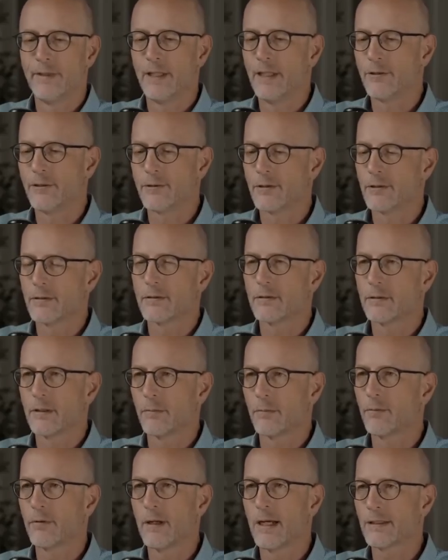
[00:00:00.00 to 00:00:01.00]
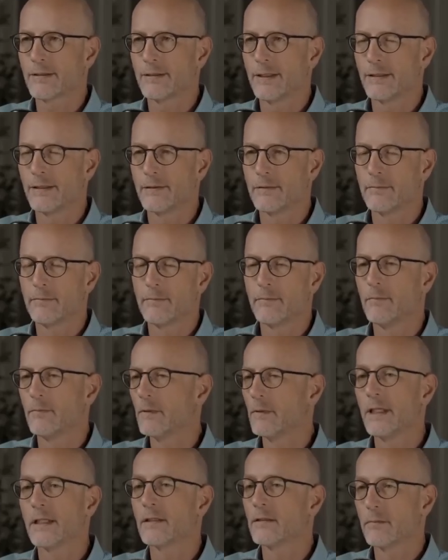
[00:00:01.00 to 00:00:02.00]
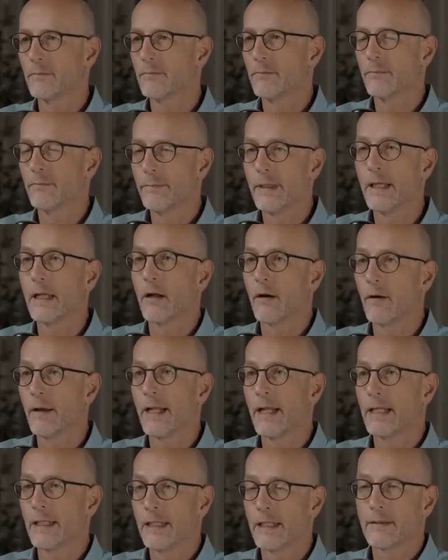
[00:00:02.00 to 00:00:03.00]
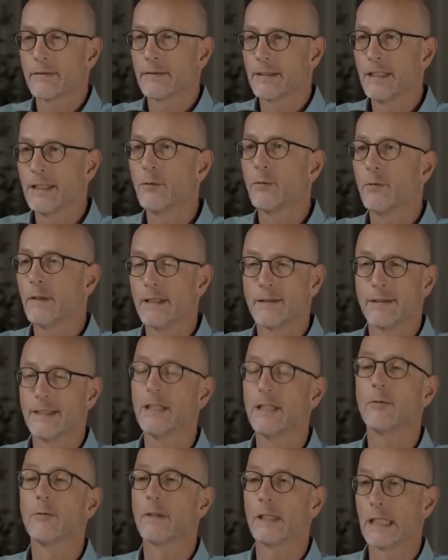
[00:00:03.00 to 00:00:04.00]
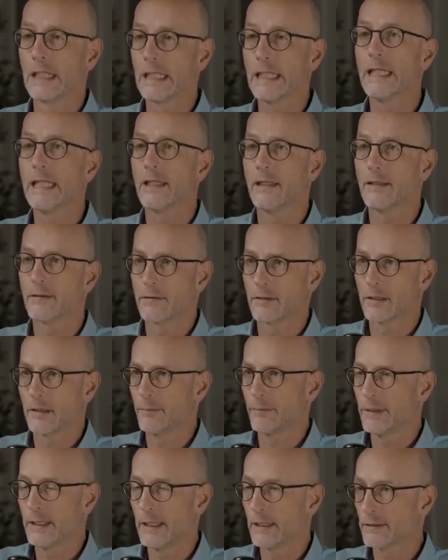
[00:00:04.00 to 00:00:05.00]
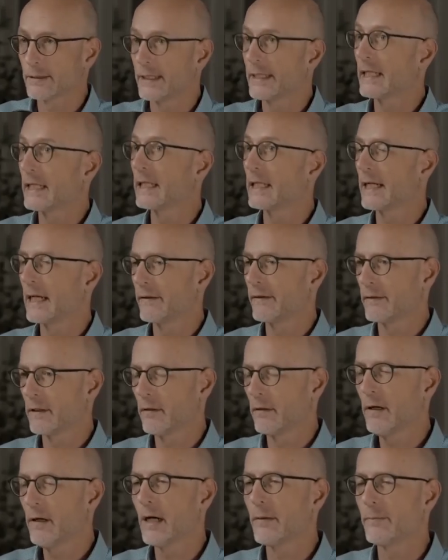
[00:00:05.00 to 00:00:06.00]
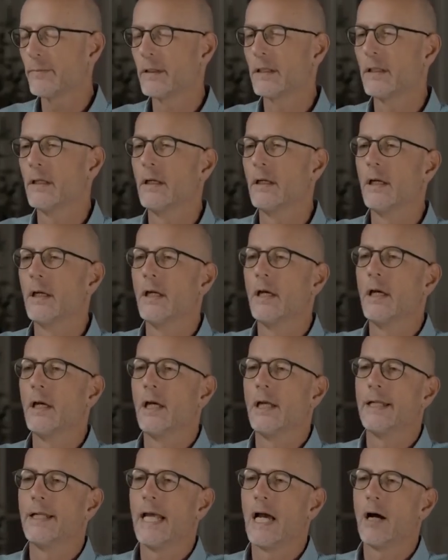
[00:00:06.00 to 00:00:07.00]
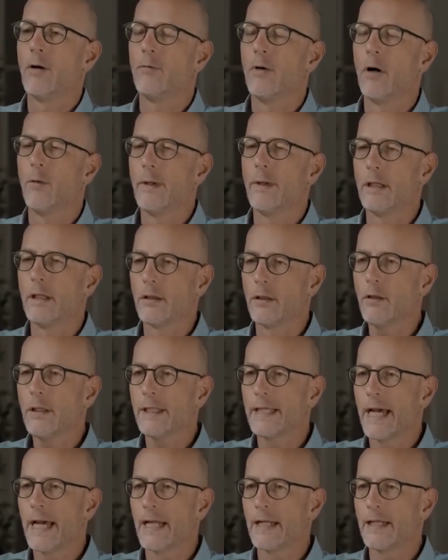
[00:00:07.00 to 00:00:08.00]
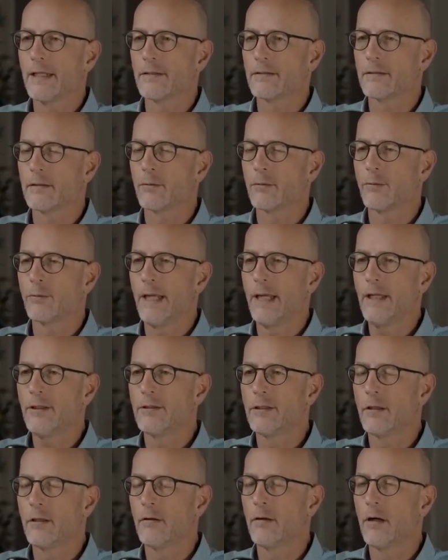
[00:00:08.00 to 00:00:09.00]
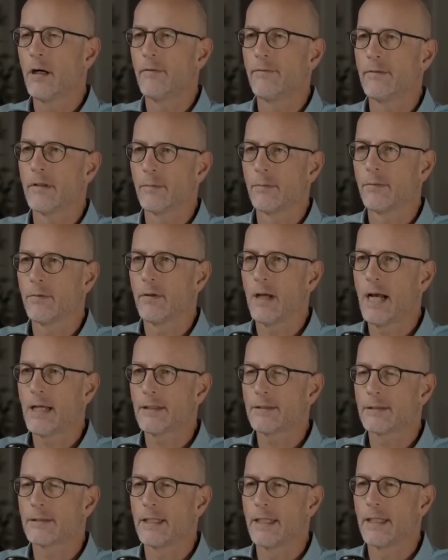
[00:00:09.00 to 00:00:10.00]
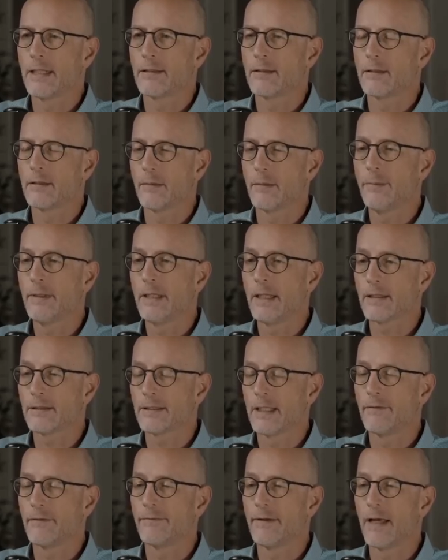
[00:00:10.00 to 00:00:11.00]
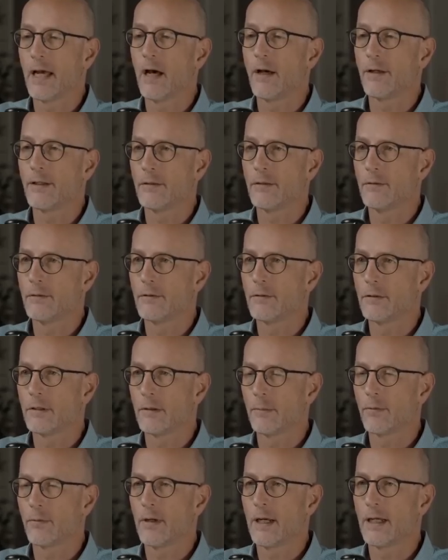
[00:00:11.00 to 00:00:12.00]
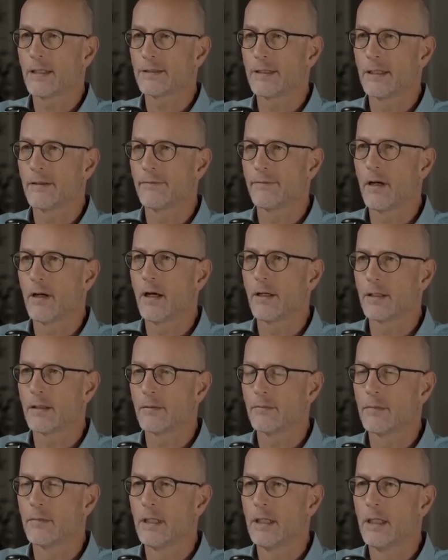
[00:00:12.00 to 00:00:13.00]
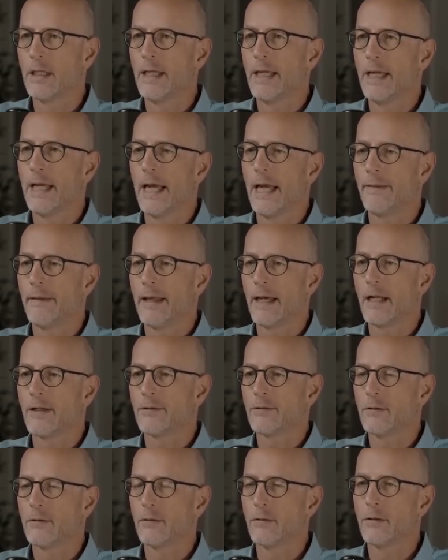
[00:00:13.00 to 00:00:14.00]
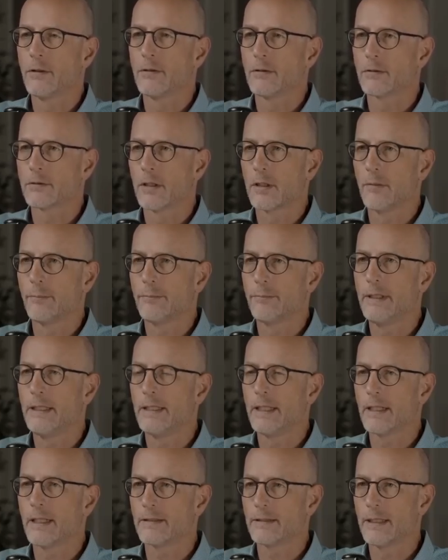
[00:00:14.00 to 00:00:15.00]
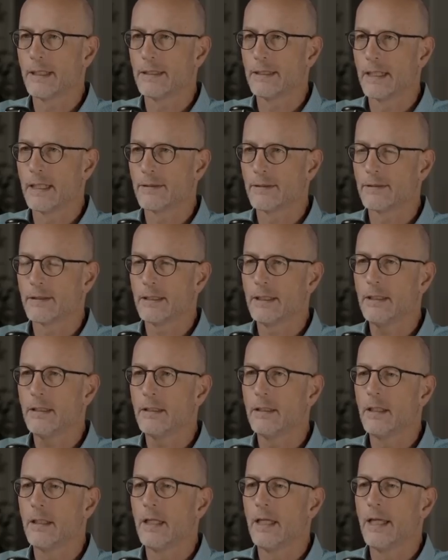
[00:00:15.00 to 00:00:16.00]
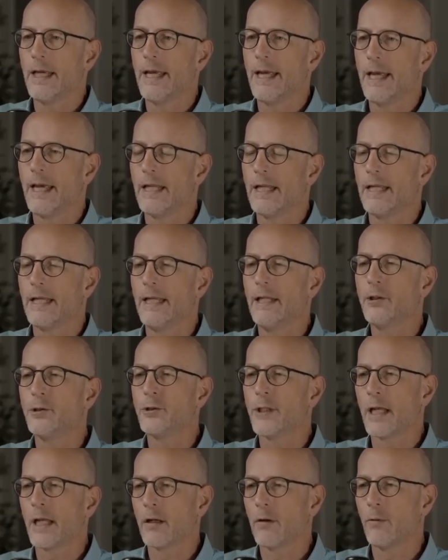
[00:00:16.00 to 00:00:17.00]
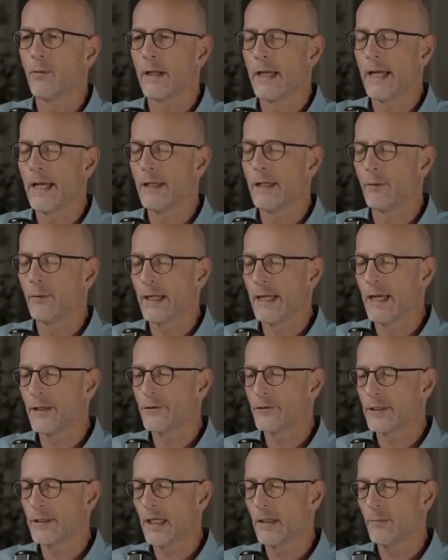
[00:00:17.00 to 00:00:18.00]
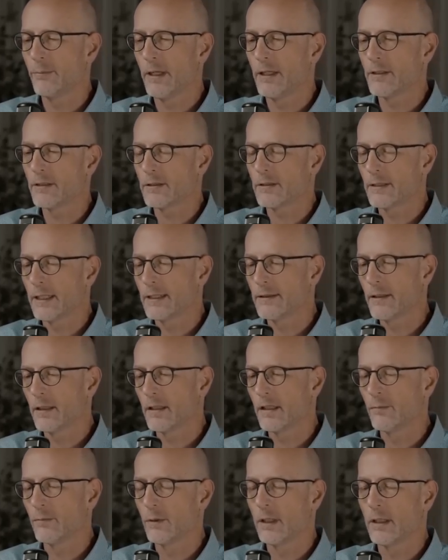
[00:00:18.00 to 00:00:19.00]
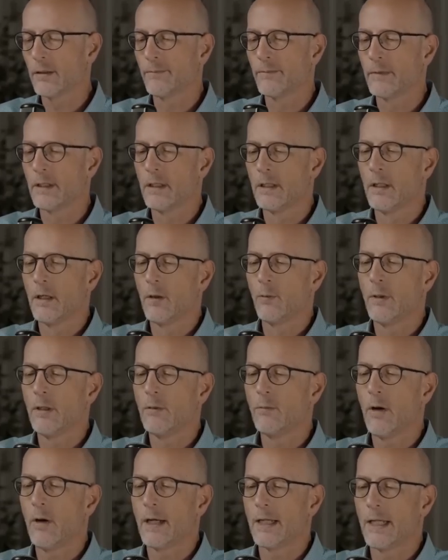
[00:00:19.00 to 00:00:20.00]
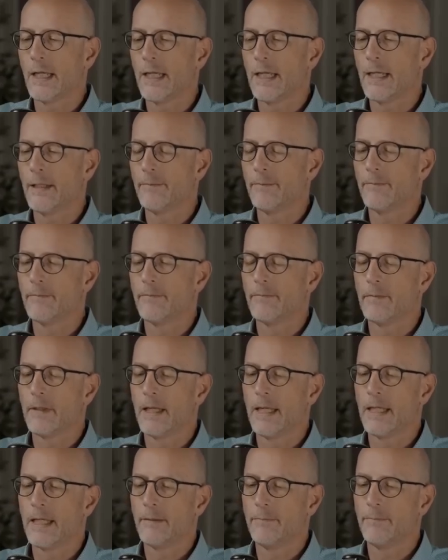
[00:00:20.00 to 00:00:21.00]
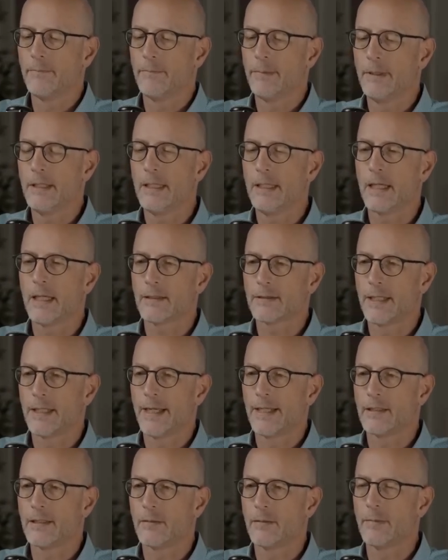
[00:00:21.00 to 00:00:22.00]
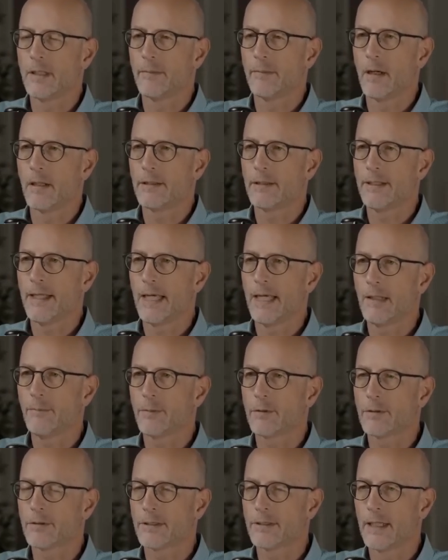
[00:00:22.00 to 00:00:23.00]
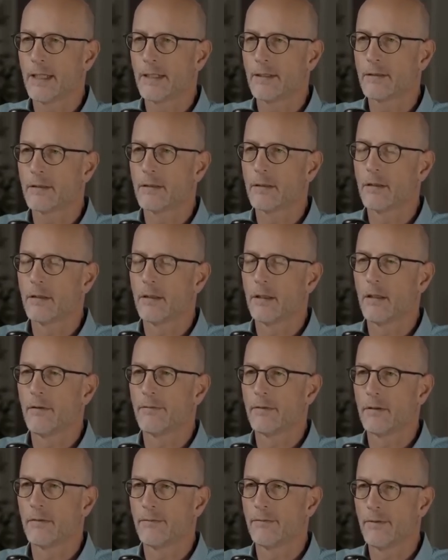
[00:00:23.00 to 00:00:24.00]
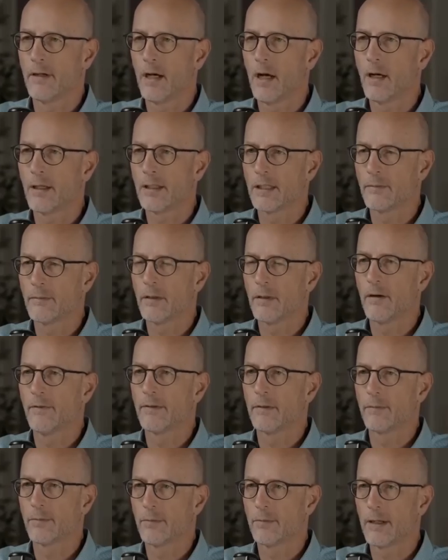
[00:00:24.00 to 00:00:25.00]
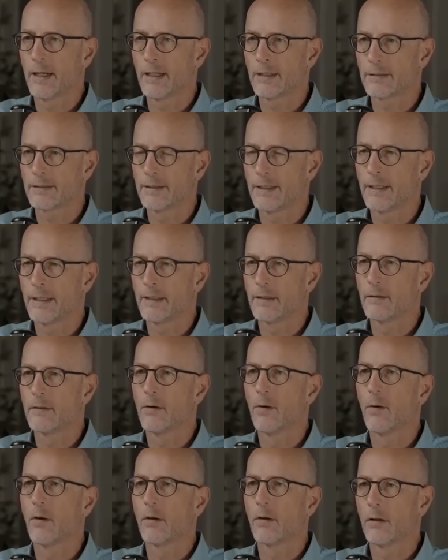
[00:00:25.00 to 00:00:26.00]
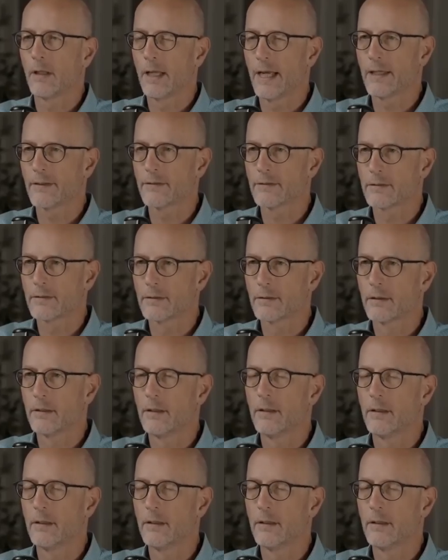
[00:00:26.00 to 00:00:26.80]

it's just your prostate gets bigger and it's equally leaky, so the PSA can kind of go up. Now, what we look at is the ratio of the PSA value to the prostate volume. And that, as you alluded to, is called PSA density. And in general, when I educate patients, I tell them, well, we want a PSA to be about 10% of the volume of the prostate or less